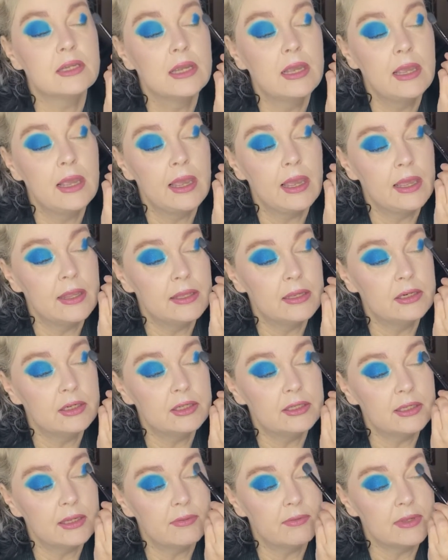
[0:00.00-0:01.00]
and then just give
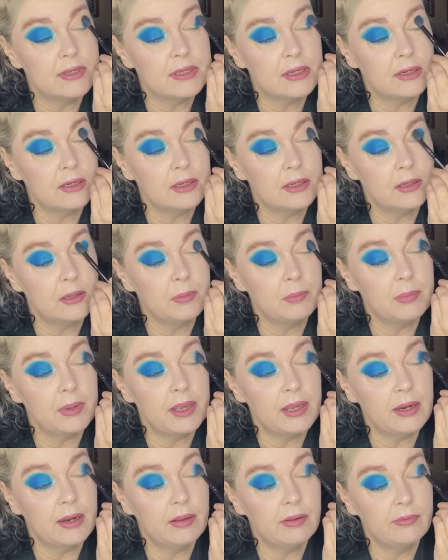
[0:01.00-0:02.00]
this a little bit
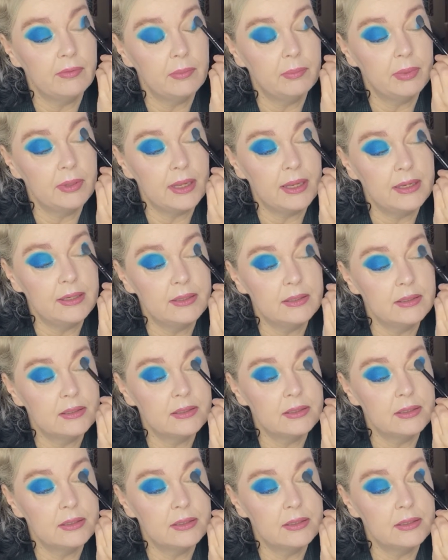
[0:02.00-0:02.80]
of a blend.